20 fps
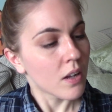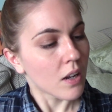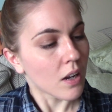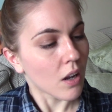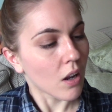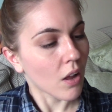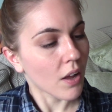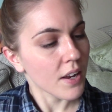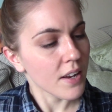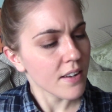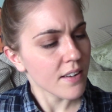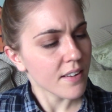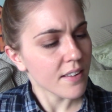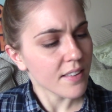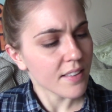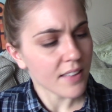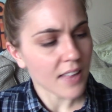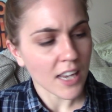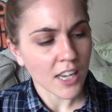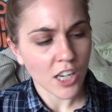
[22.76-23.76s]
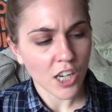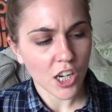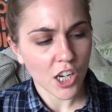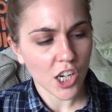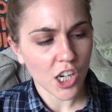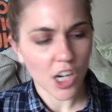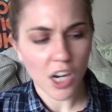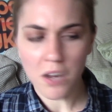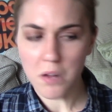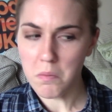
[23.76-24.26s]
light
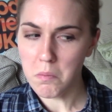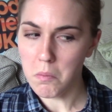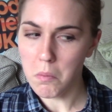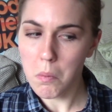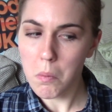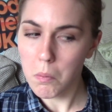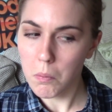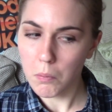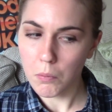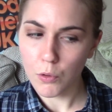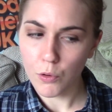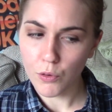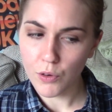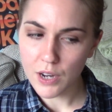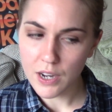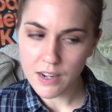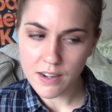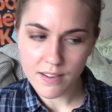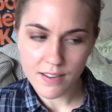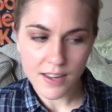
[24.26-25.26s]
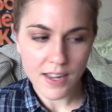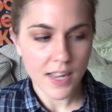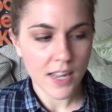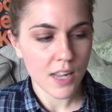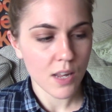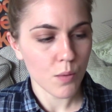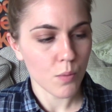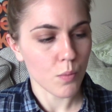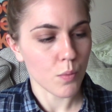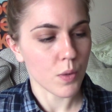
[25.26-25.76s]
sencha green
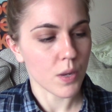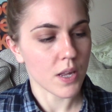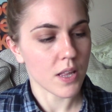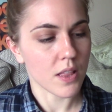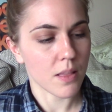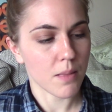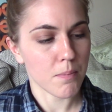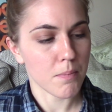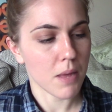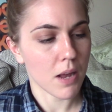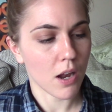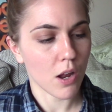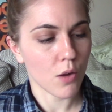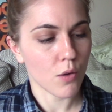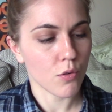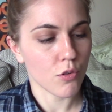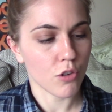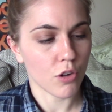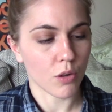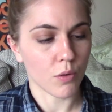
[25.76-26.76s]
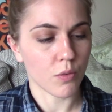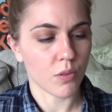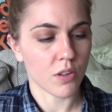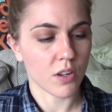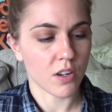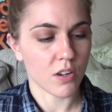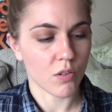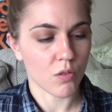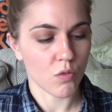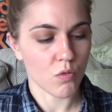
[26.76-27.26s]
tea with mellow
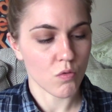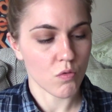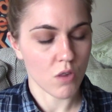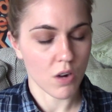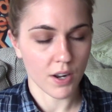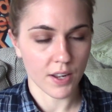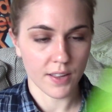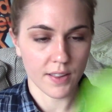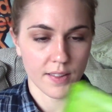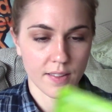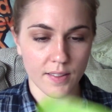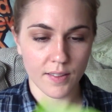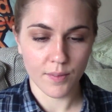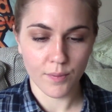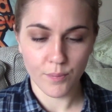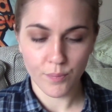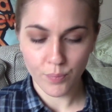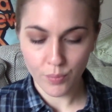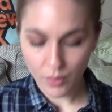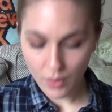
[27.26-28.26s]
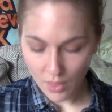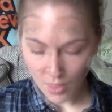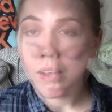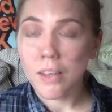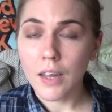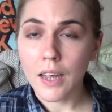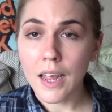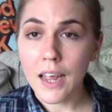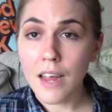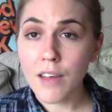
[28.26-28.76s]
toasted rice.
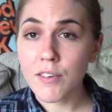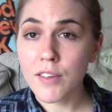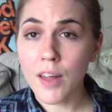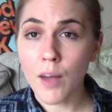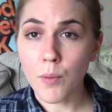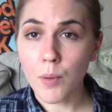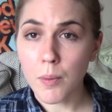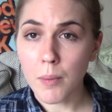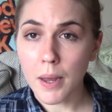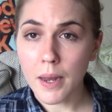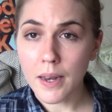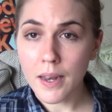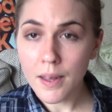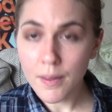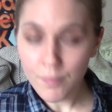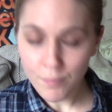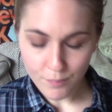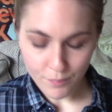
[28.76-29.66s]
Here is how we made it.